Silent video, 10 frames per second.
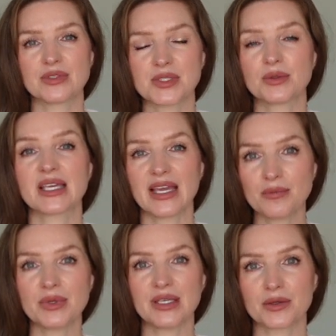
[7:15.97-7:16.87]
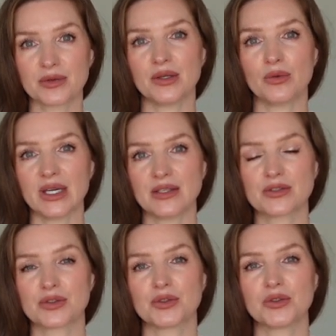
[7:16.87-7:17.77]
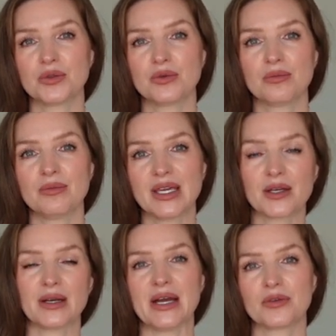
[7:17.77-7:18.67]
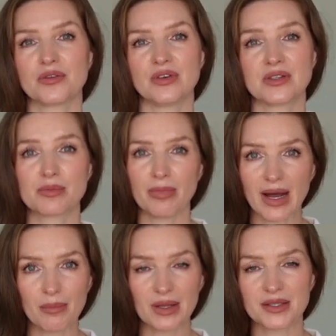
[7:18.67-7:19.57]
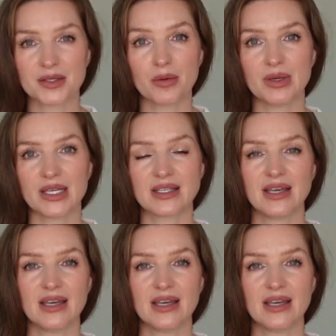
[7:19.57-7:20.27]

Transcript: So it can be a great way to make your outfits pop a little bit,